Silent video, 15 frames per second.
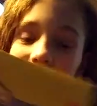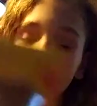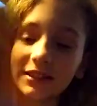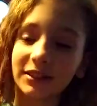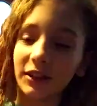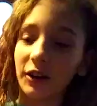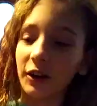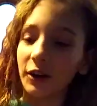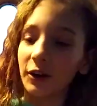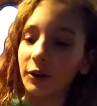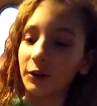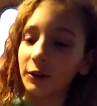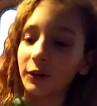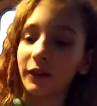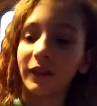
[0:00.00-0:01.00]

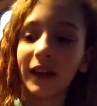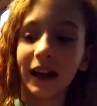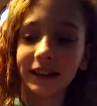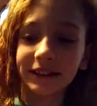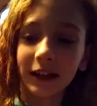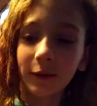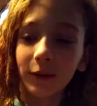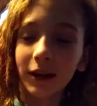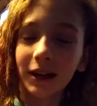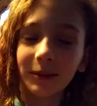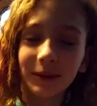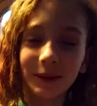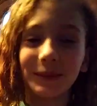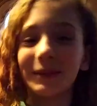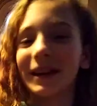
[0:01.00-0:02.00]
So that's how we're going to
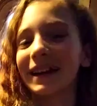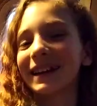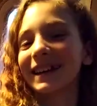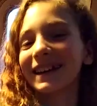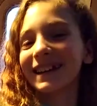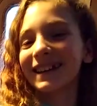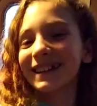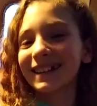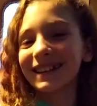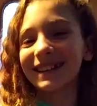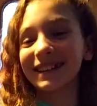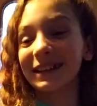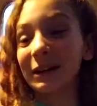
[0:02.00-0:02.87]
be making it.